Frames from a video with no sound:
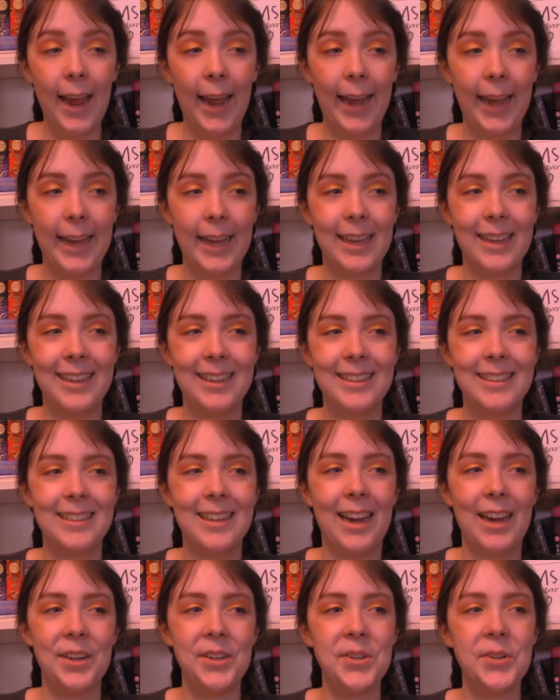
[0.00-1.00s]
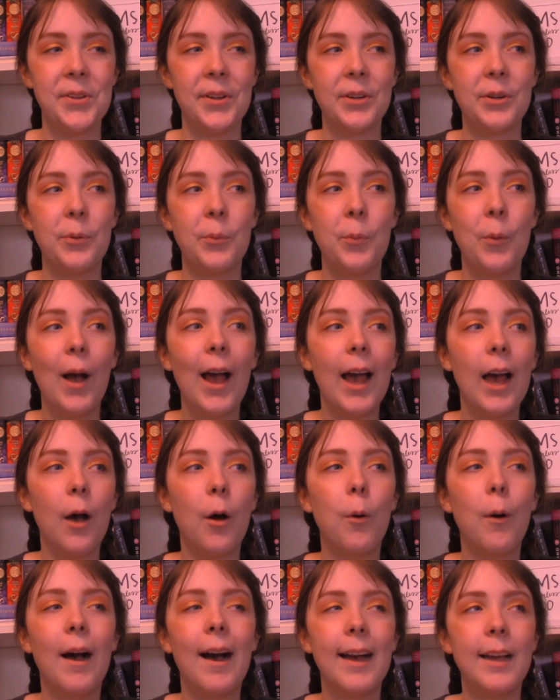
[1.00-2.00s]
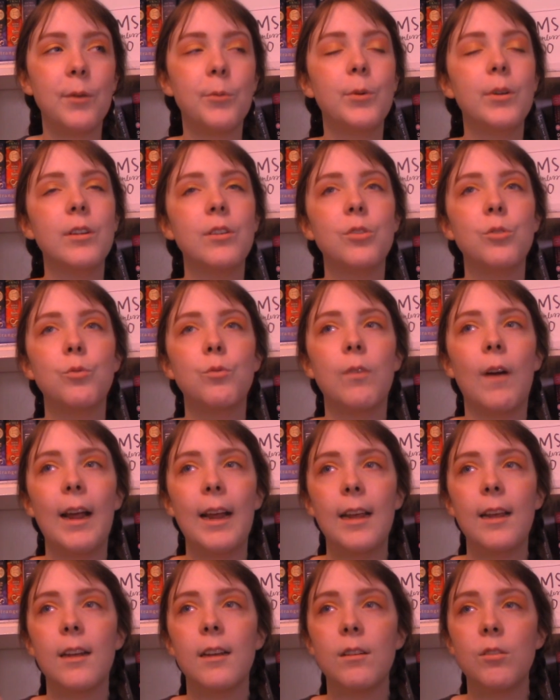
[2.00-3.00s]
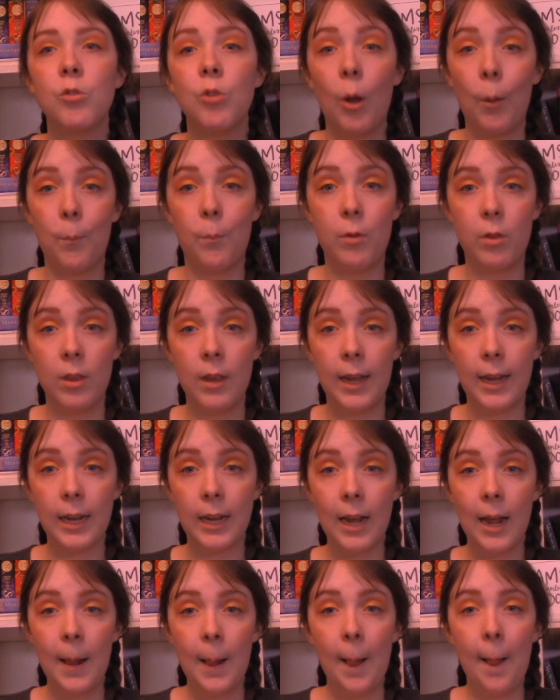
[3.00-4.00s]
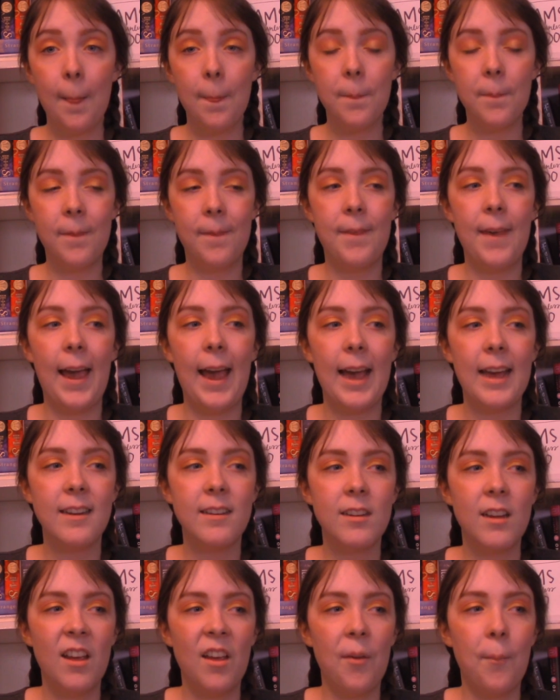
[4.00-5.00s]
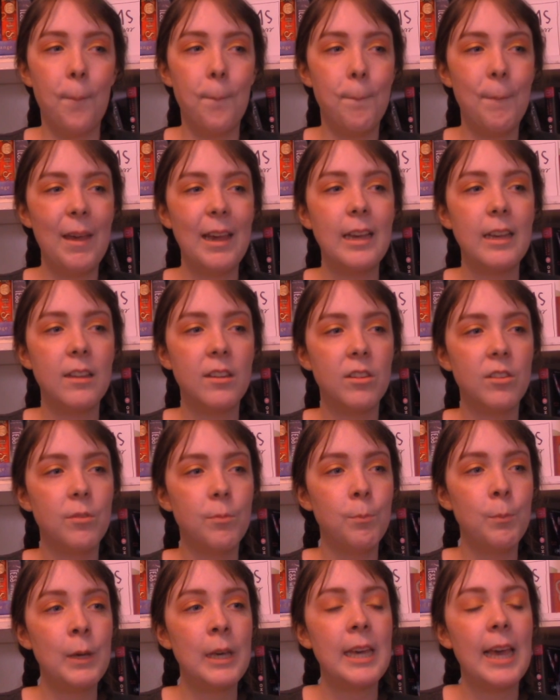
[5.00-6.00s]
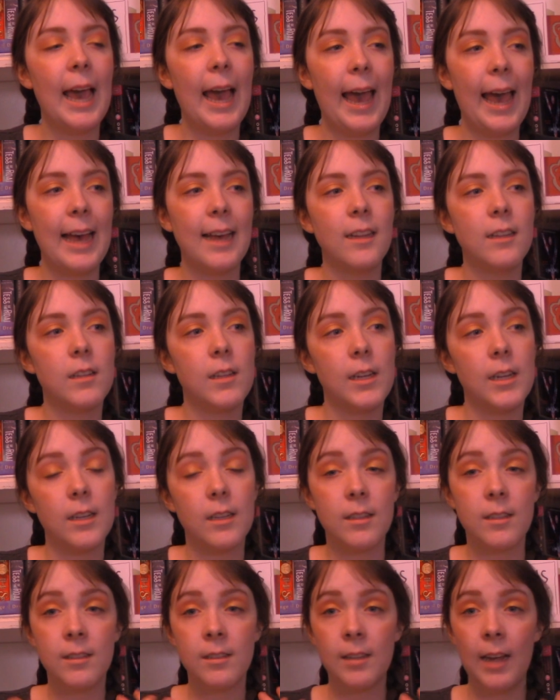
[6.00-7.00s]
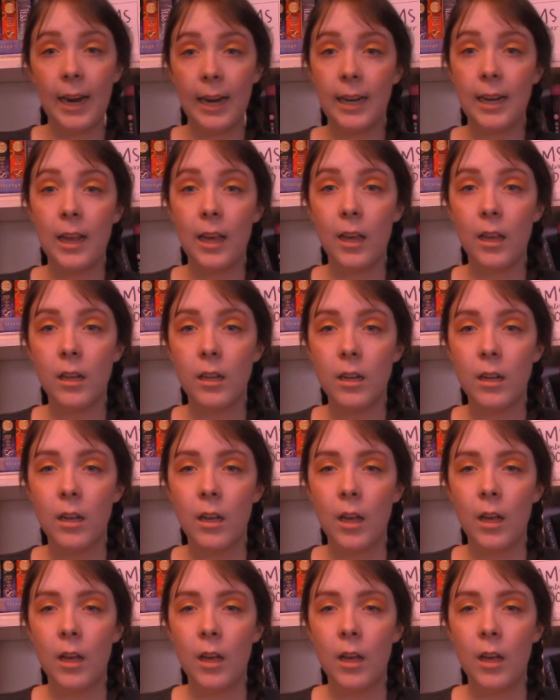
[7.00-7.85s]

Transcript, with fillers: And I was like, wow, I want to write something that makes me as excited